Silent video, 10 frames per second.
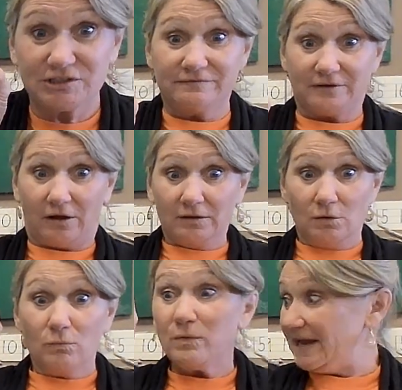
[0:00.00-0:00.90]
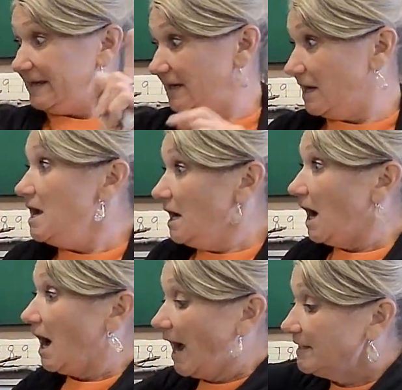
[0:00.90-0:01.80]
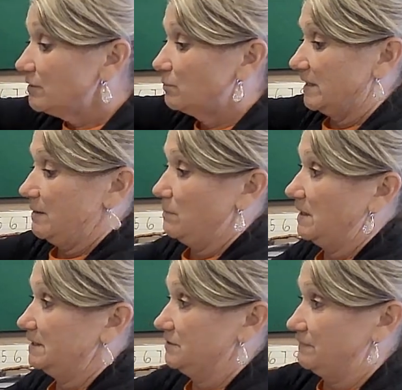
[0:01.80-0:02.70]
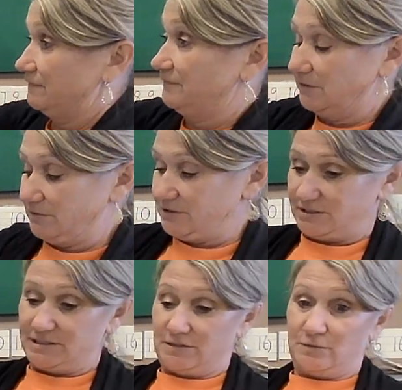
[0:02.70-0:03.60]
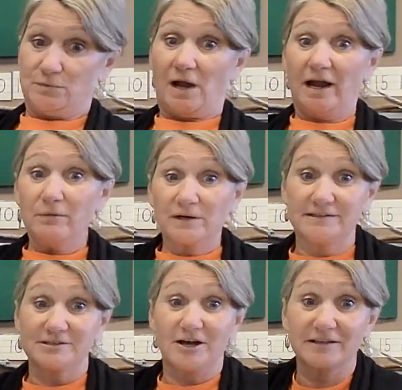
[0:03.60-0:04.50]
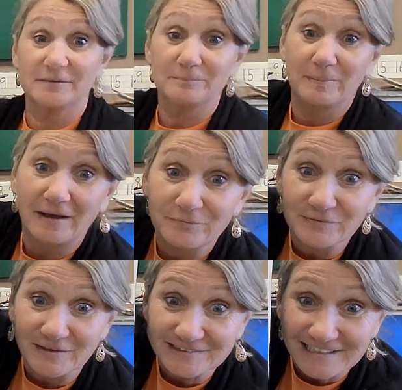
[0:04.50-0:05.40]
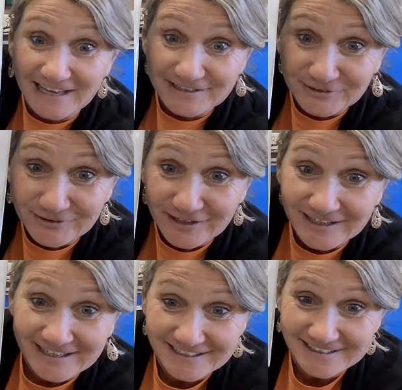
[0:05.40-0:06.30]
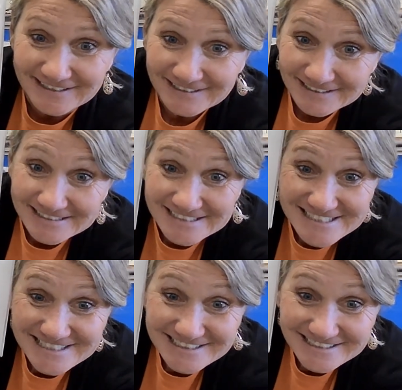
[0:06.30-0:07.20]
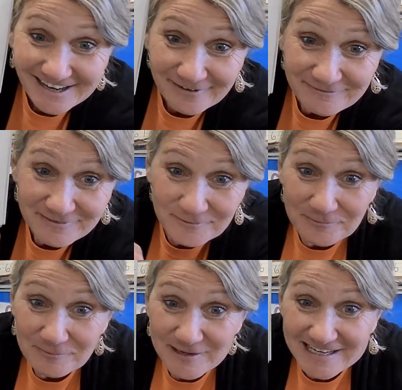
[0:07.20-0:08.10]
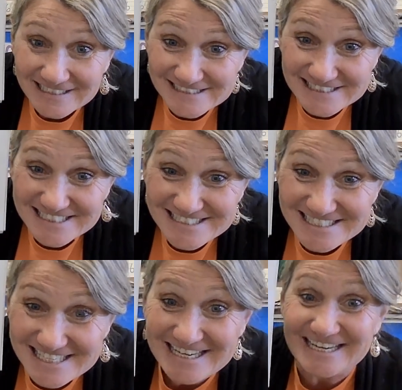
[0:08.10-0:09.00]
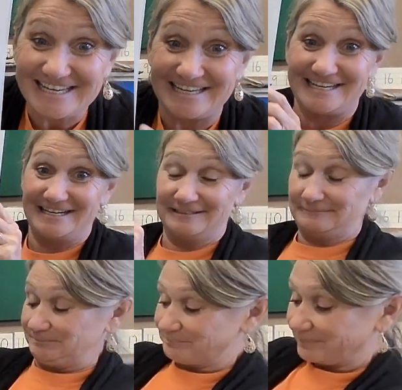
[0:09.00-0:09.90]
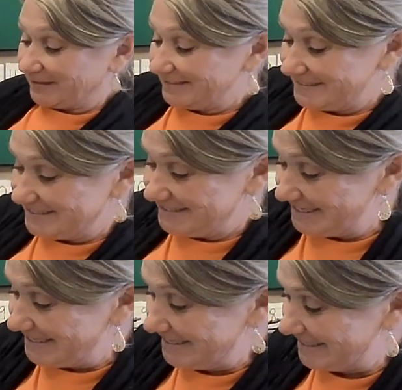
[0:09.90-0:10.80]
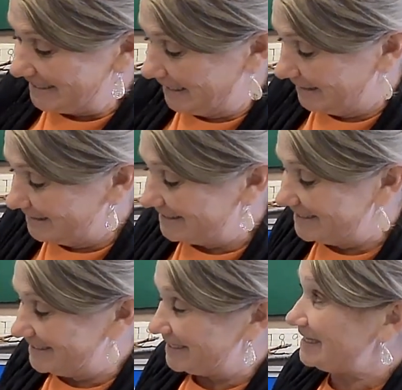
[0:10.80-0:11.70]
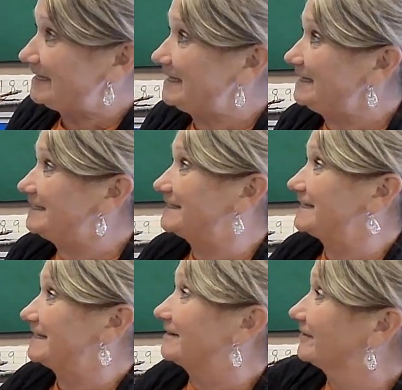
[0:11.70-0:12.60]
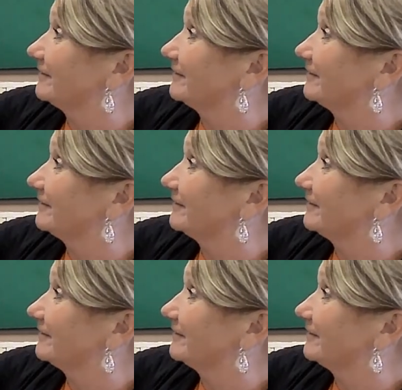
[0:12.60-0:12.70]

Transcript: of all, wait, I know what I want to do first. I want to talk about the letter of the week is D. D. Dee deer